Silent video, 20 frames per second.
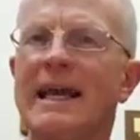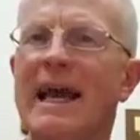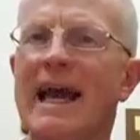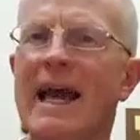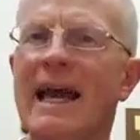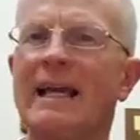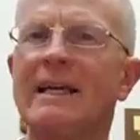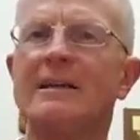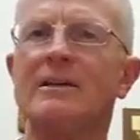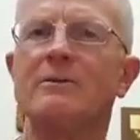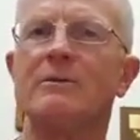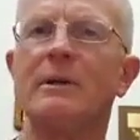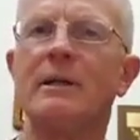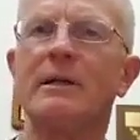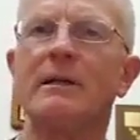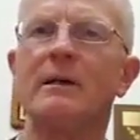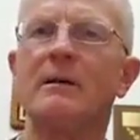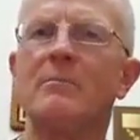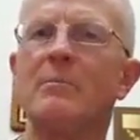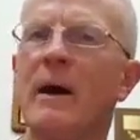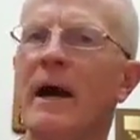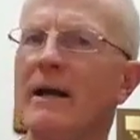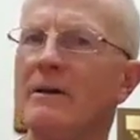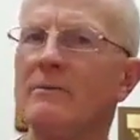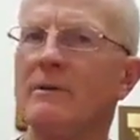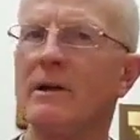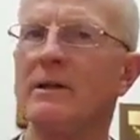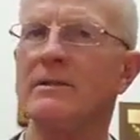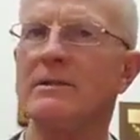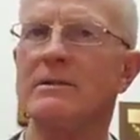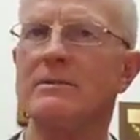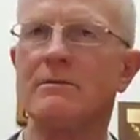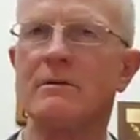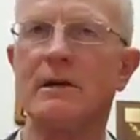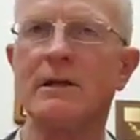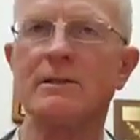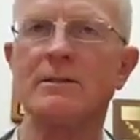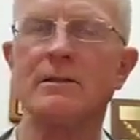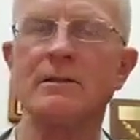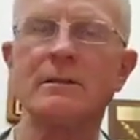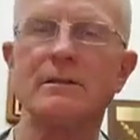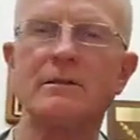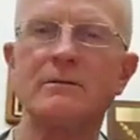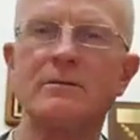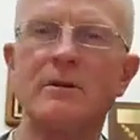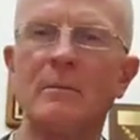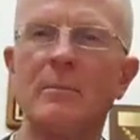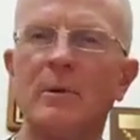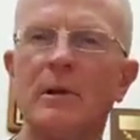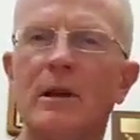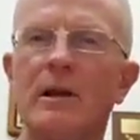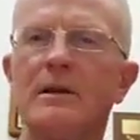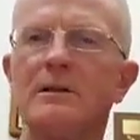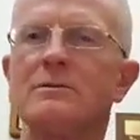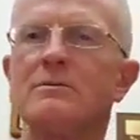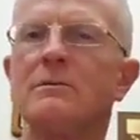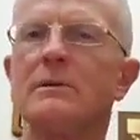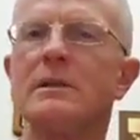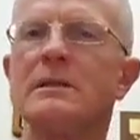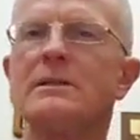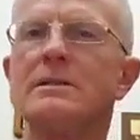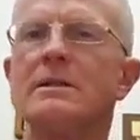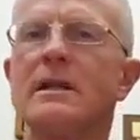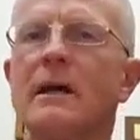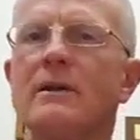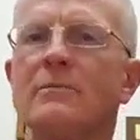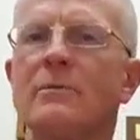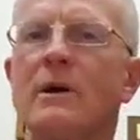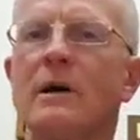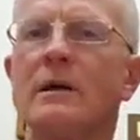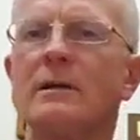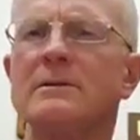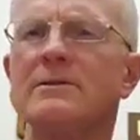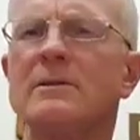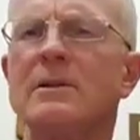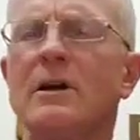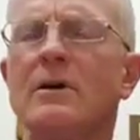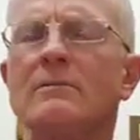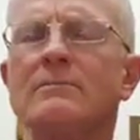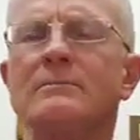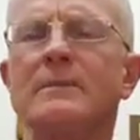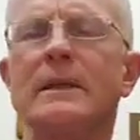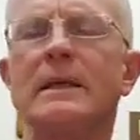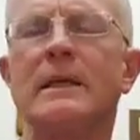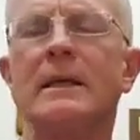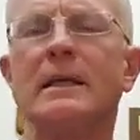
accurate a bite registration as a triple arch when it's done well. So